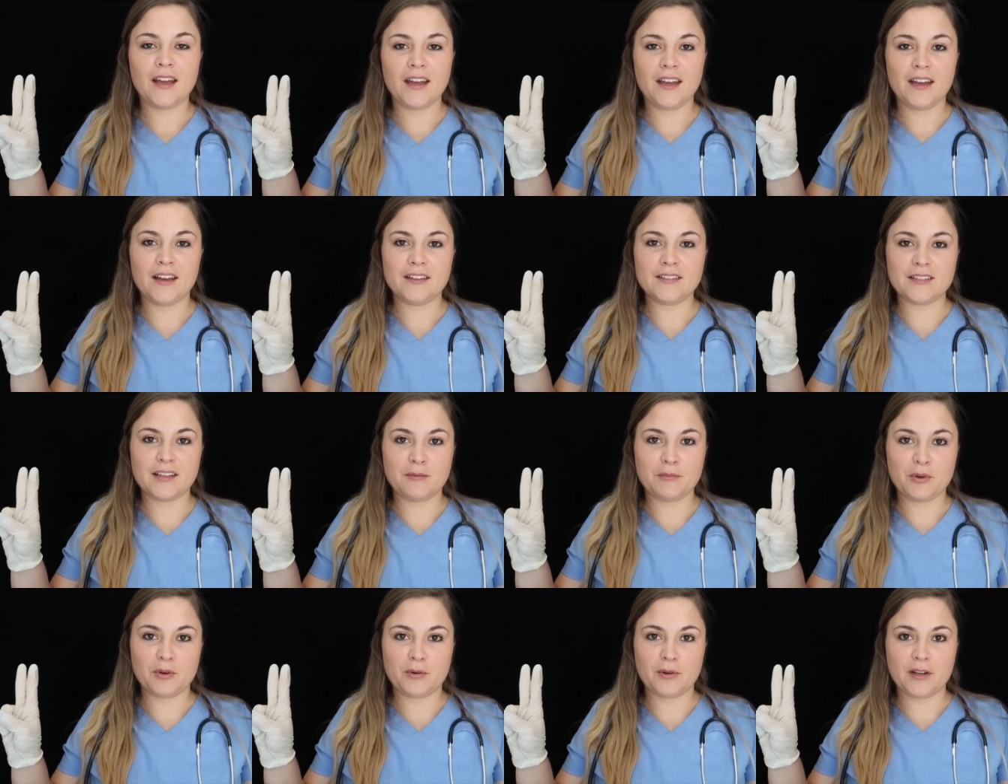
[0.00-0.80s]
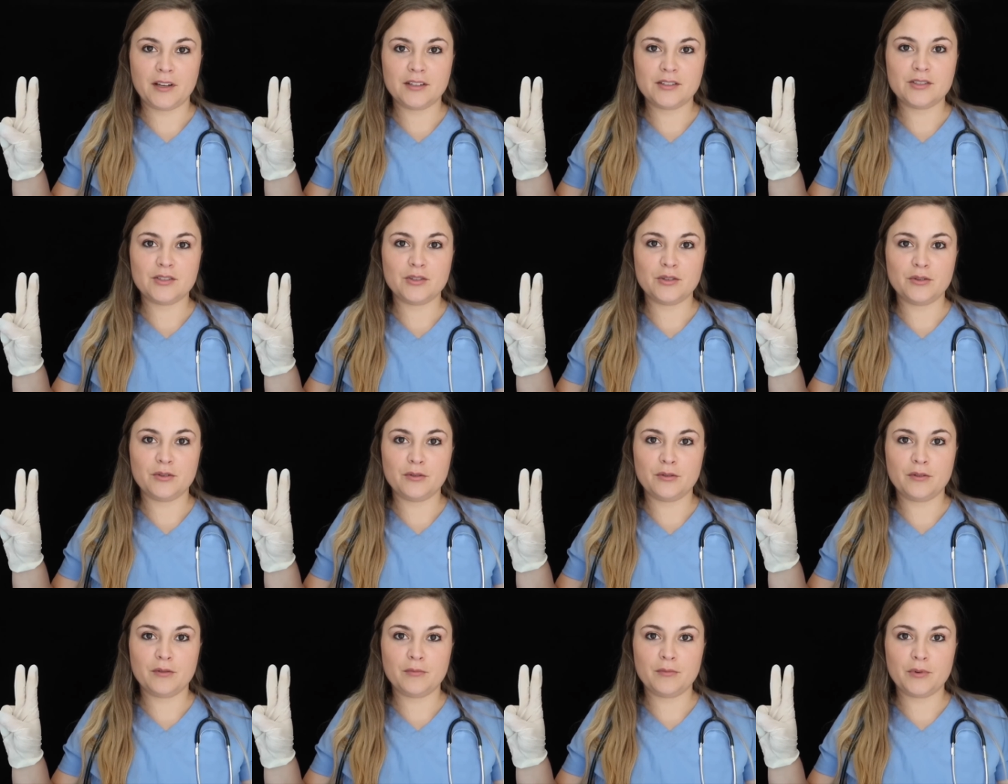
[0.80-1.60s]
and I'm going
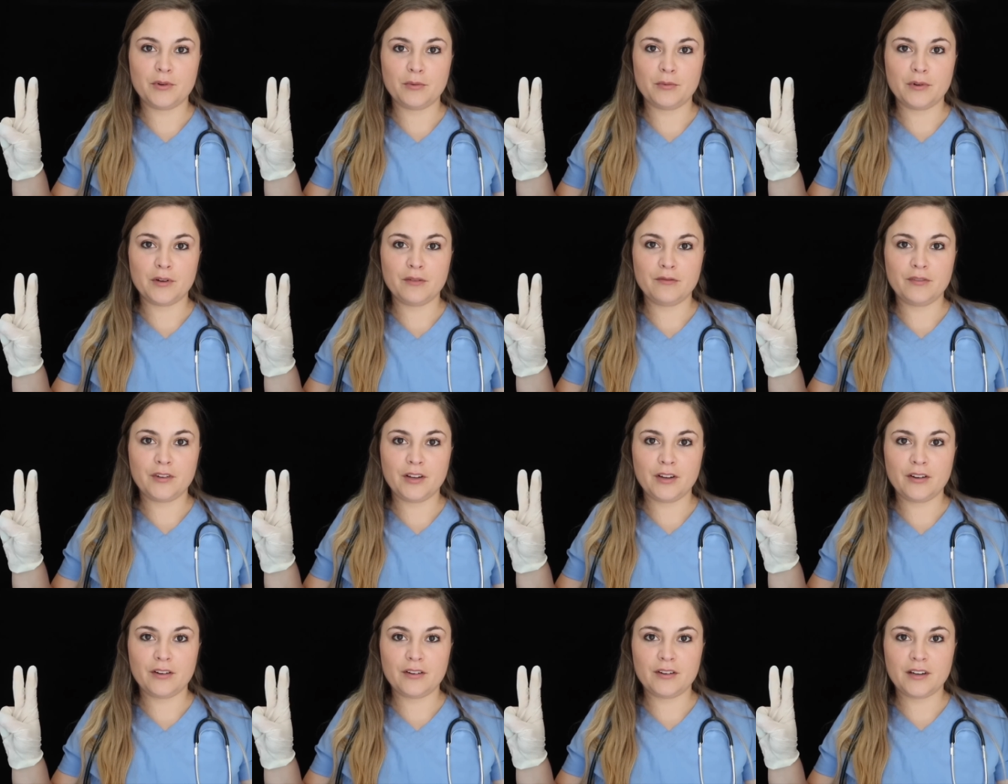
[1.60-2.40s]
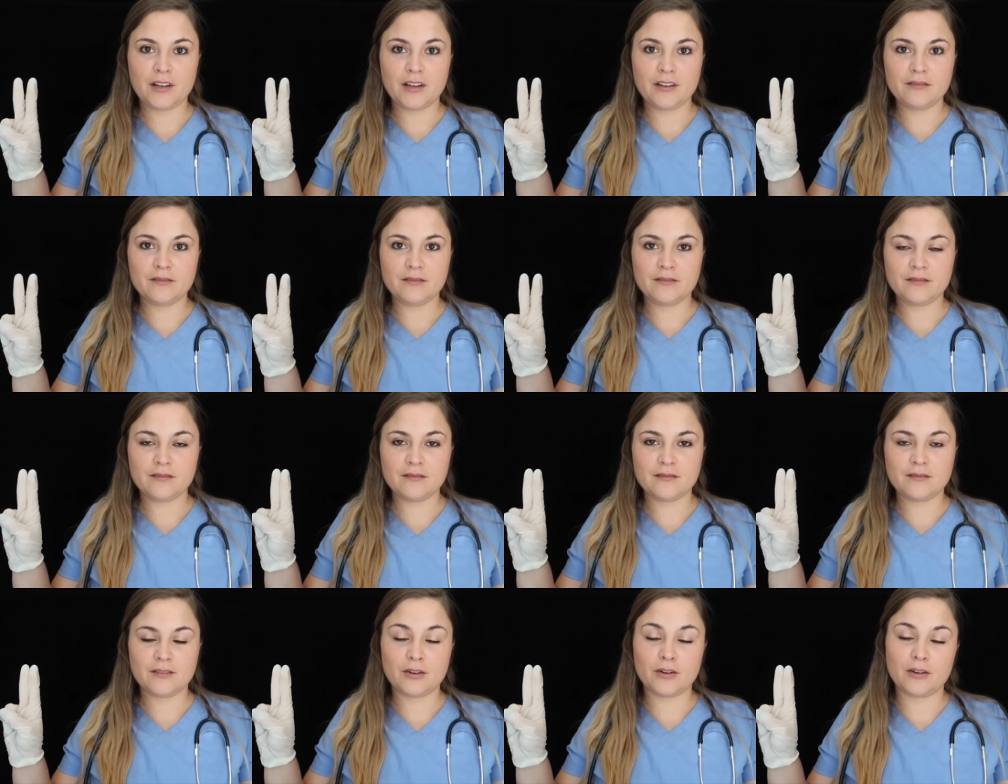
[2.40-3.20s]
to put one finger down,
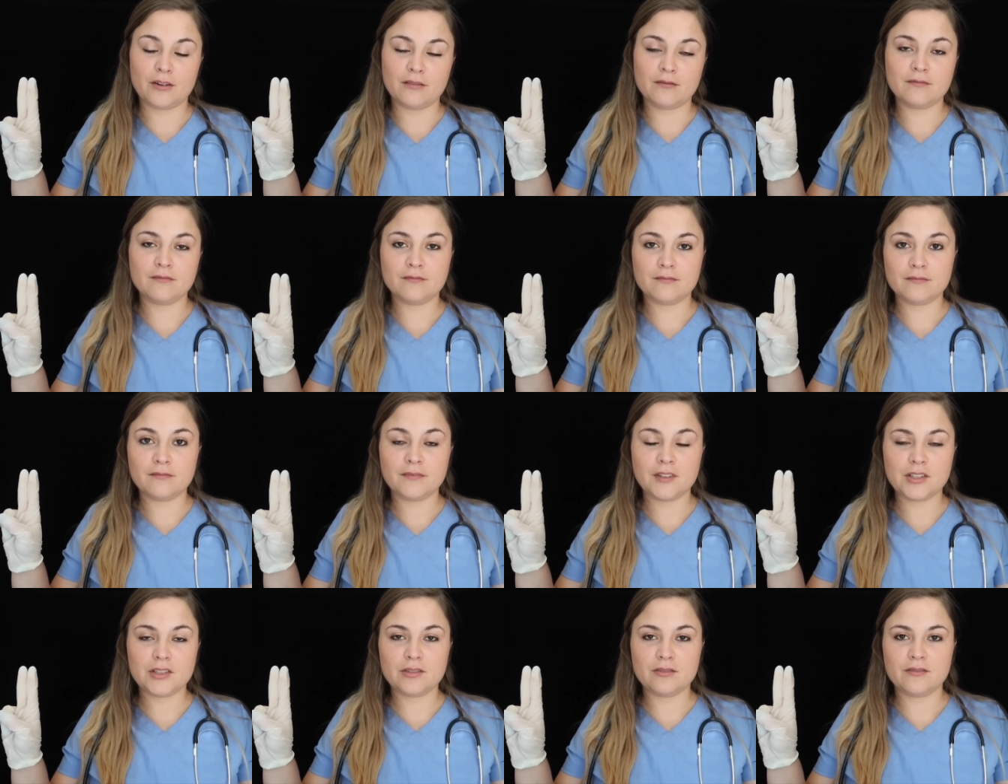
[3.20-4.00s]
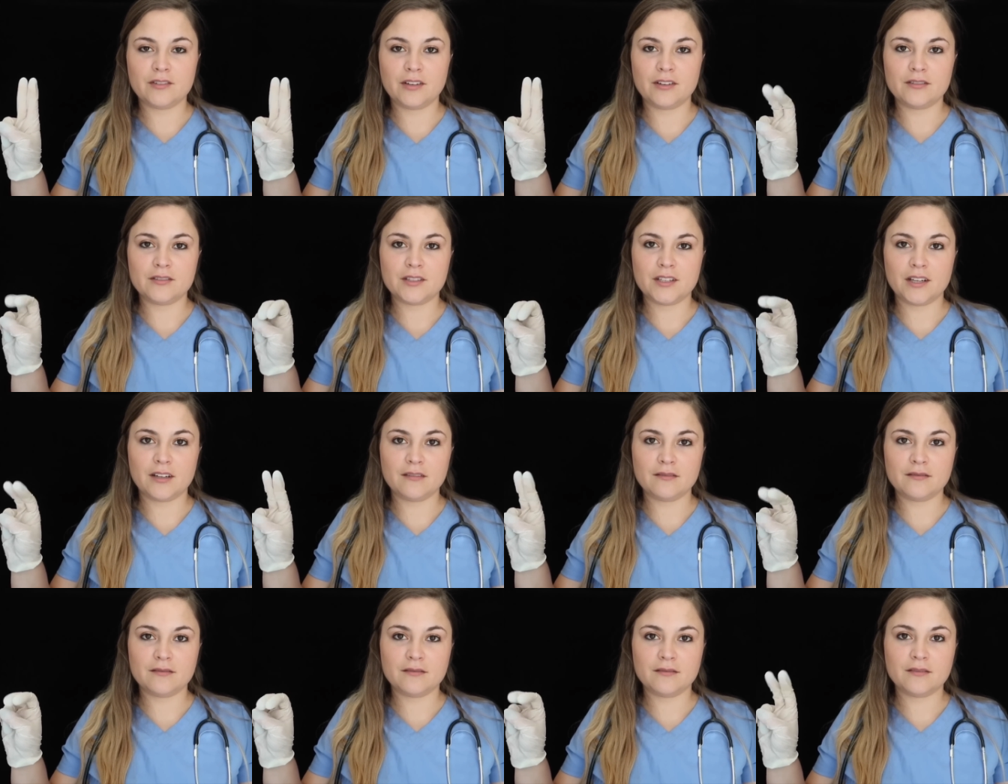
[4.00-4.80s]
or the two fingers
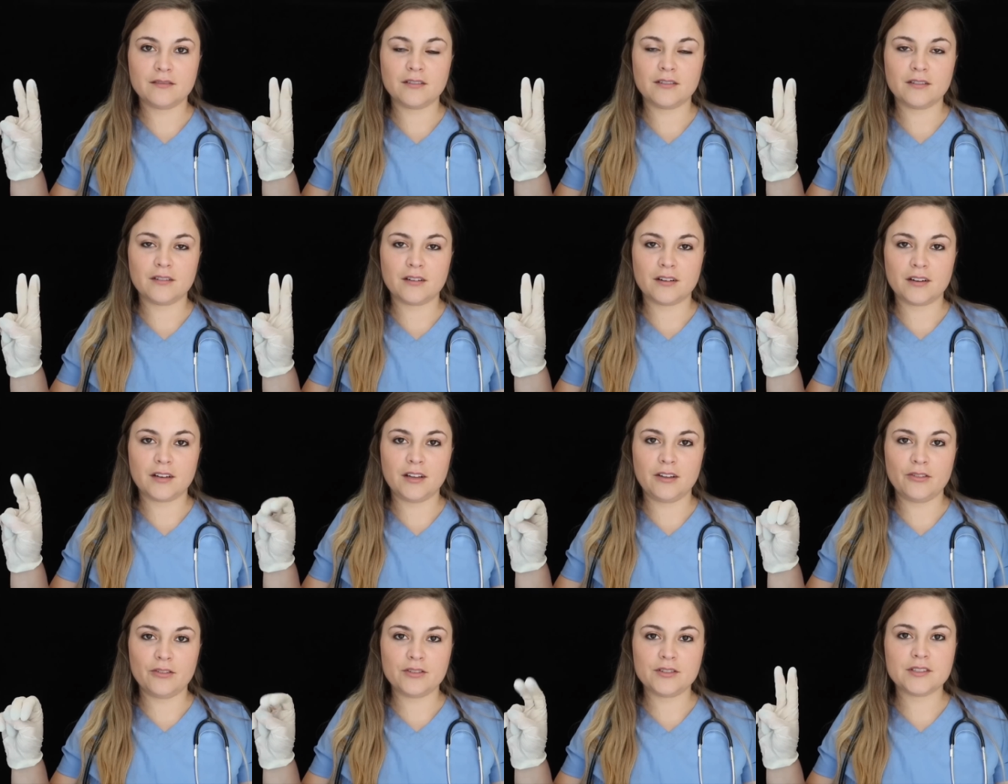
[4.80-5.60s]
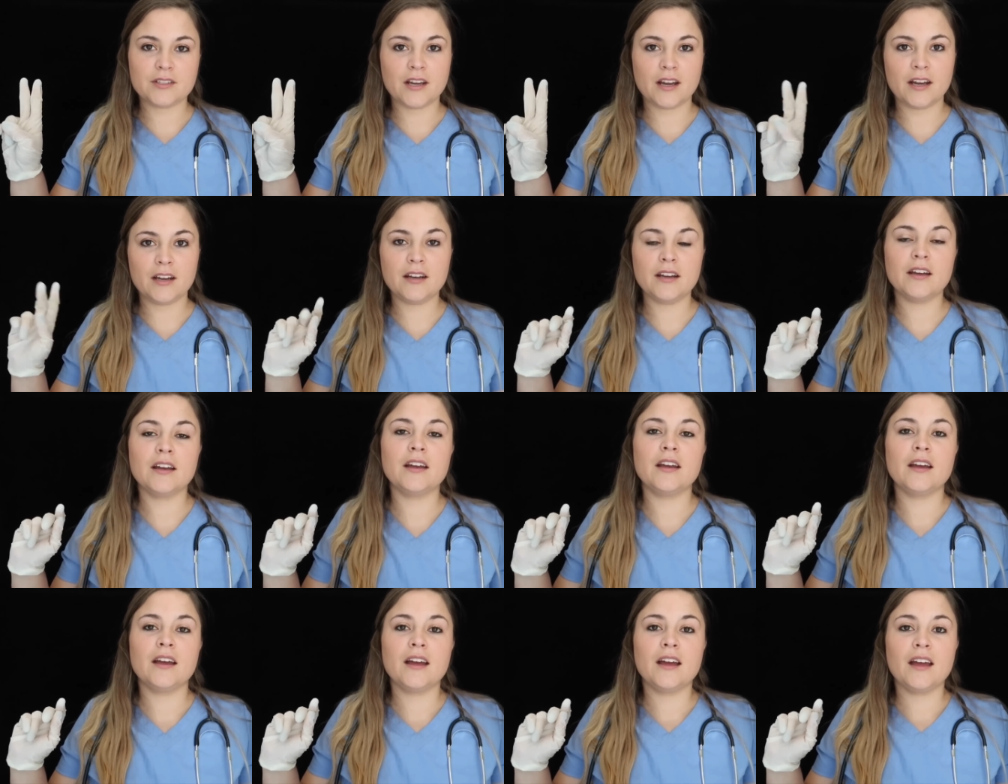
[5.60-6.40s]
down on either side,
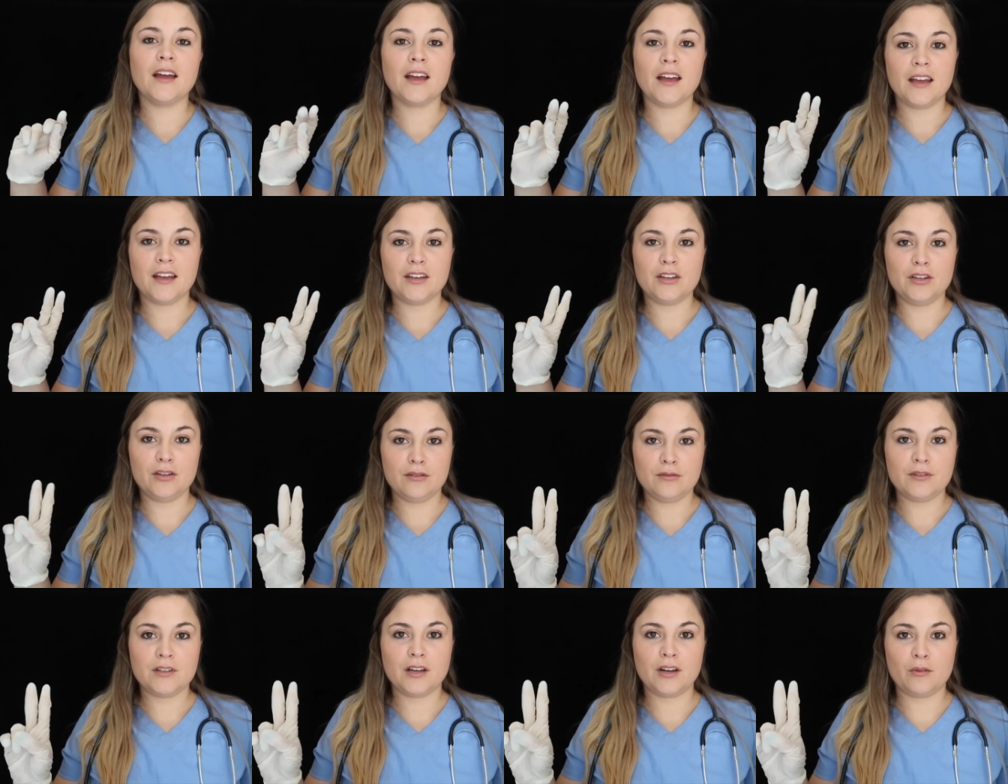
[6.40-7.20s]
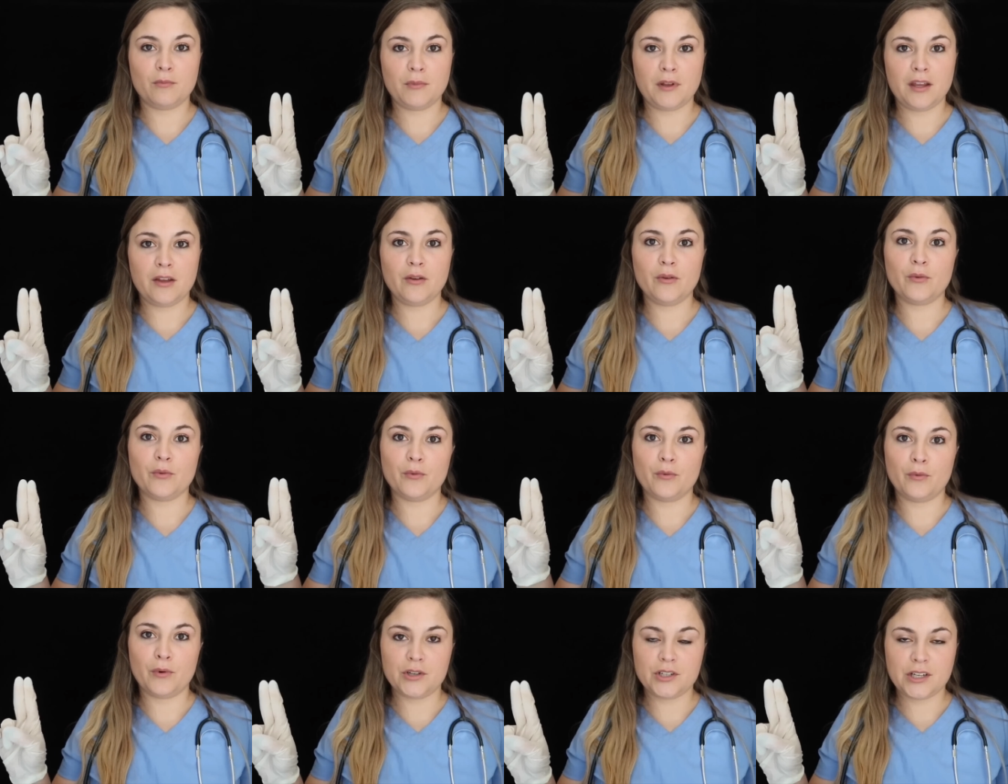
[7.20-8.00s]
and you tell me
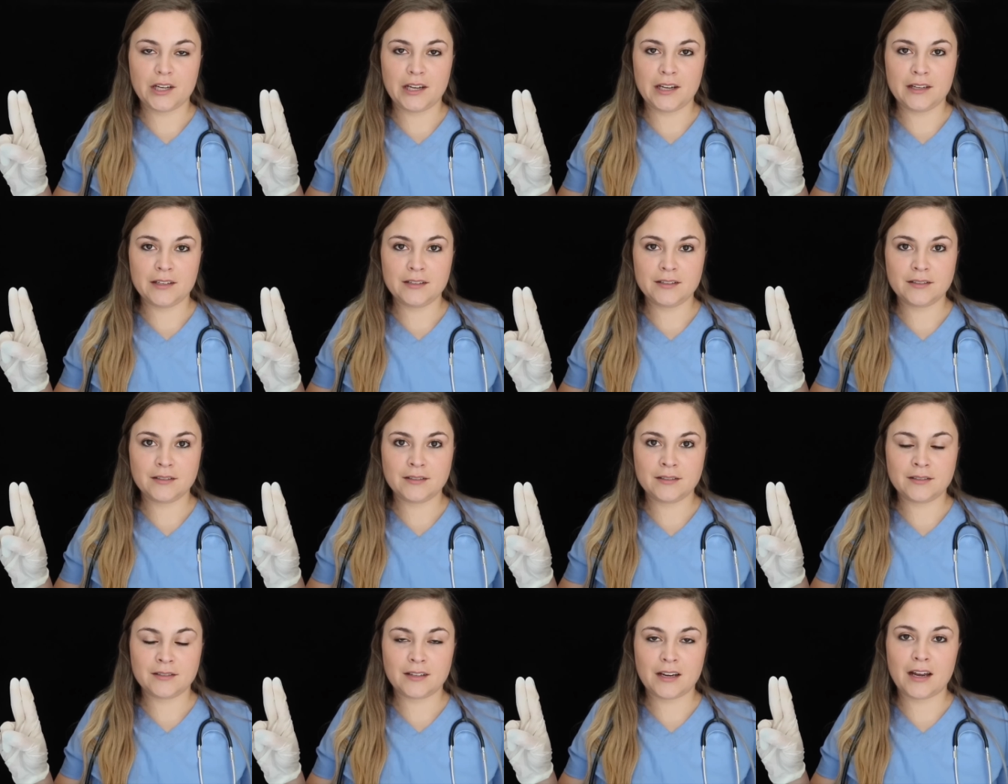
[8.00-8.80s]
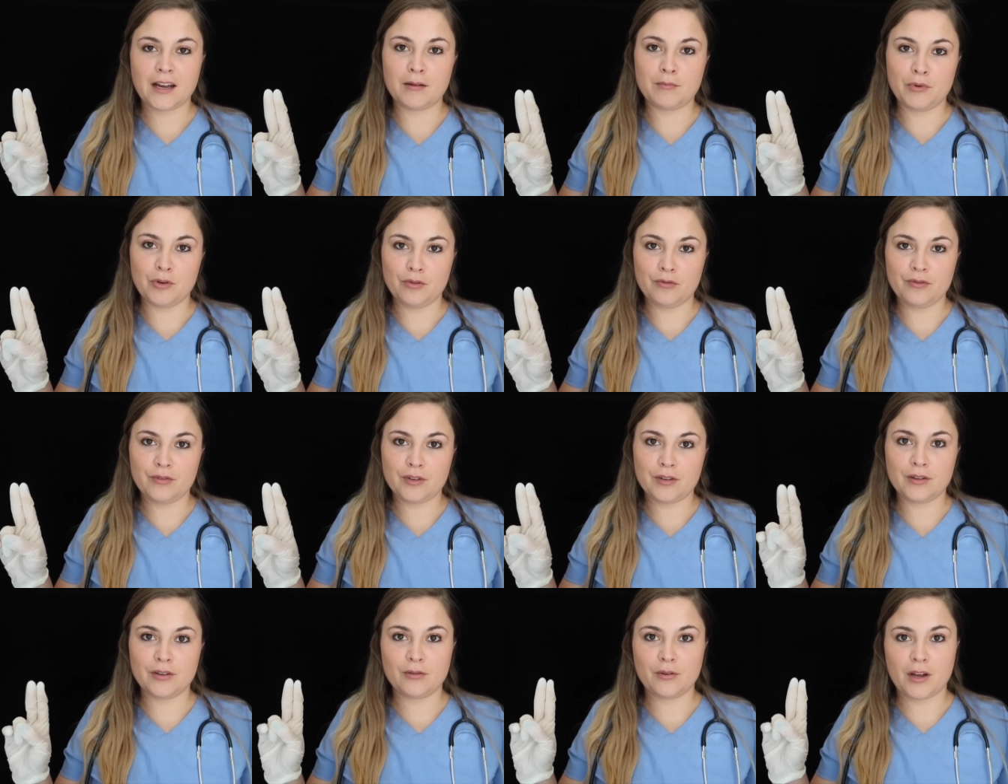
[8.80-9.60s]
which hand I
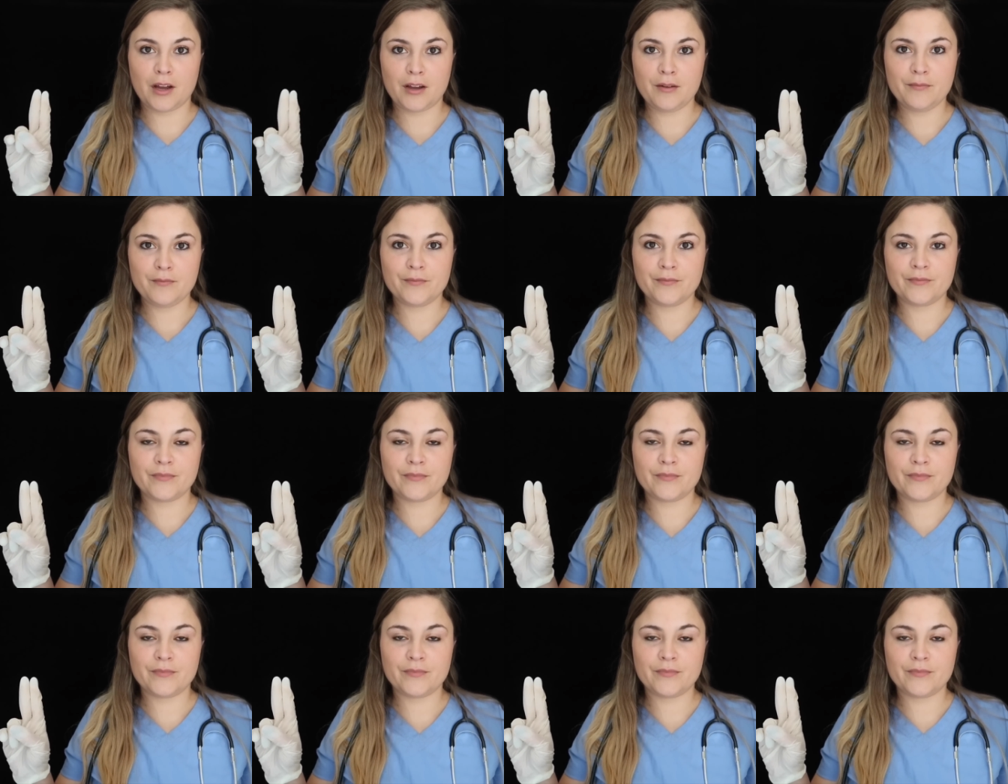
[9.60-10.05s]
moved, okay?